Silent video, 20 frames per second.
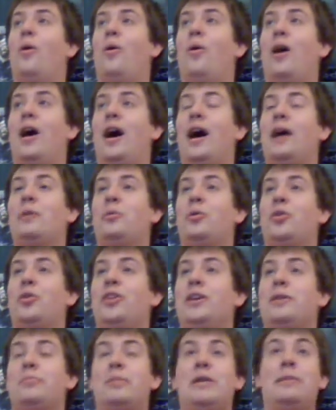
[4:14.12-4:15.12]
I will
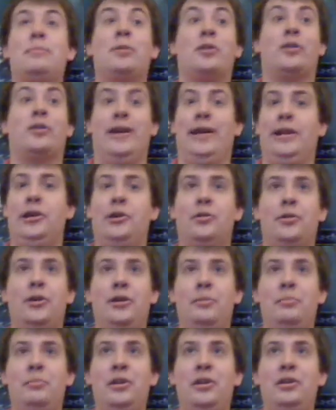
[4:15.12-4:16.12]
think people are angry
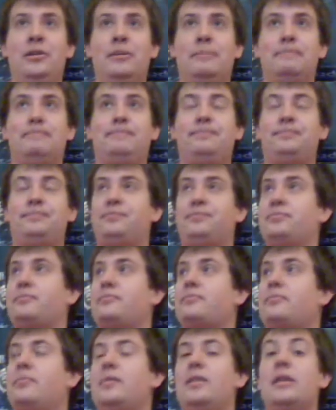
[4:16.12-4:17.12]
at me.
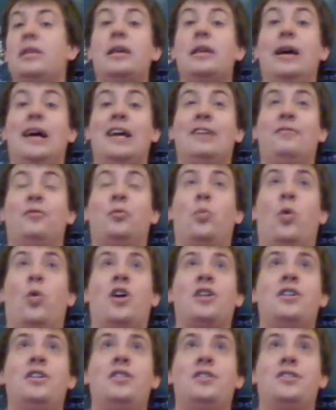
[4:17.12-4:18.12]
I've
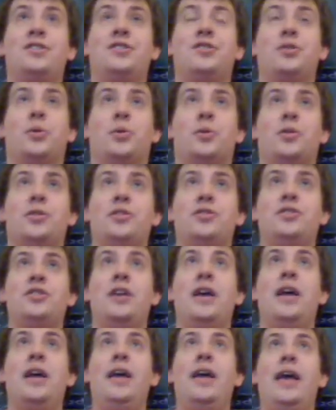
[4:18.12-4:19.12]
walked into
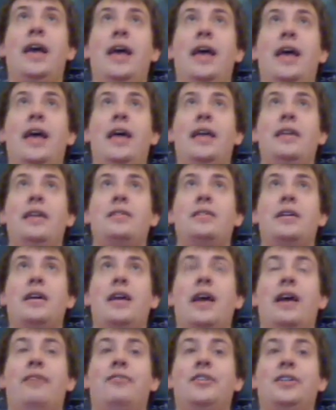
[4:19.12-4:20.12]
stores, and
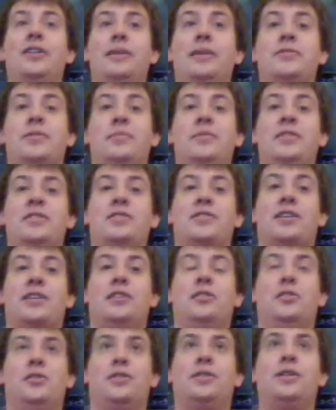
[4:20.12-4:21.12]
every time somebody has like
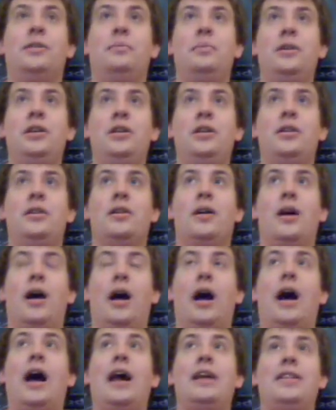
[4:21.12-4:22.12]
looked at me,
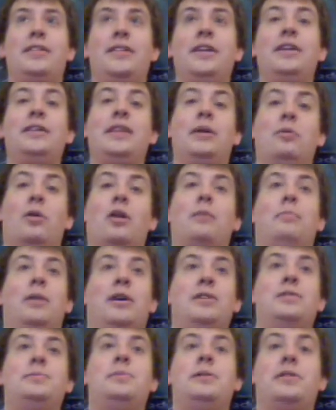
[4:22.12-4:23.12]
I think they want to
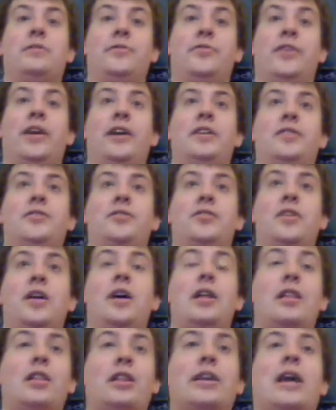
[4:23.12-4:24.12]
punch me in the face.
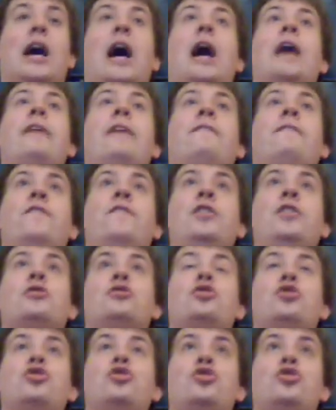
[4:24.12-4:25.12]
Like, I feel
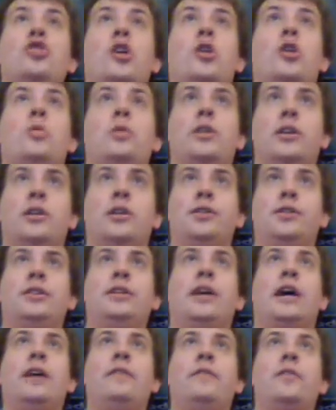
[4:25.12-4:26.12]
so guilty.
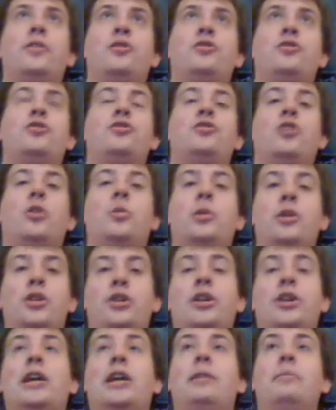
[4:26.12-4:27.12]
I feel so
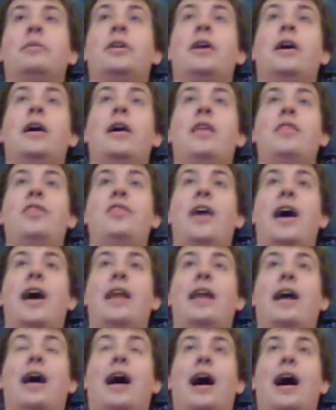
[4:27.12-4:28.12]
ashamed
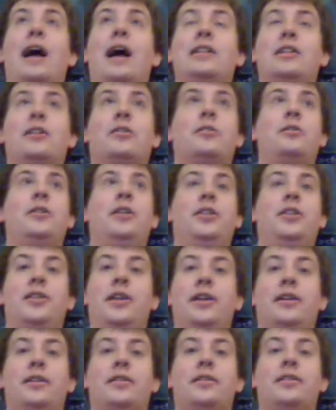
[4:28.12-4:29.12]
that I literally
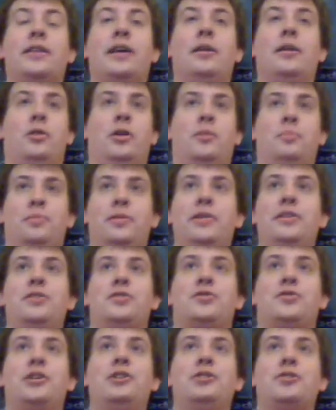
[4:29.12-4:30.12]
think that complete
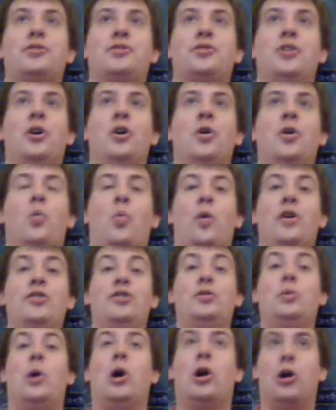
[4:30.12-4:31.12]
strangers want
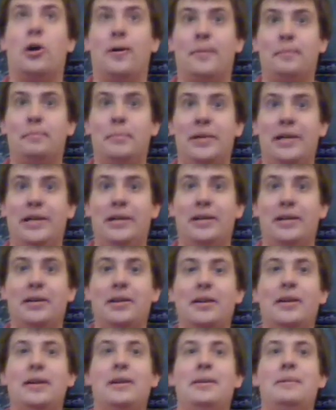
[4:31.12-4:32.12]
to harm me,
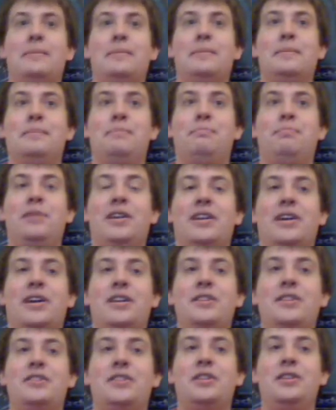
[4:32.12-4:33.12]

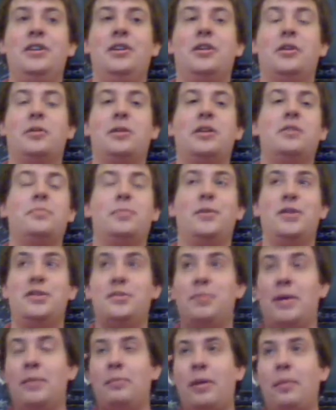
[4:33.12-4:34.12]
because
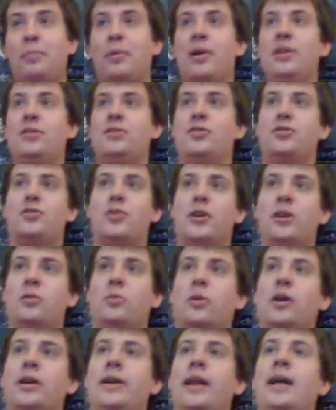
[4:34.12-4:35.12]
my brain's just trying to
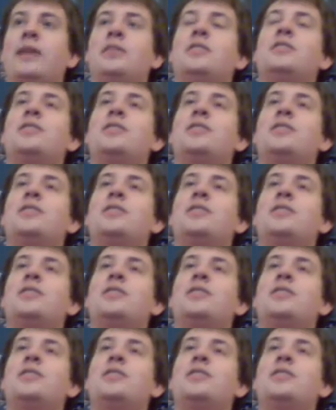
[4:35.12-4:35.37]
work it out.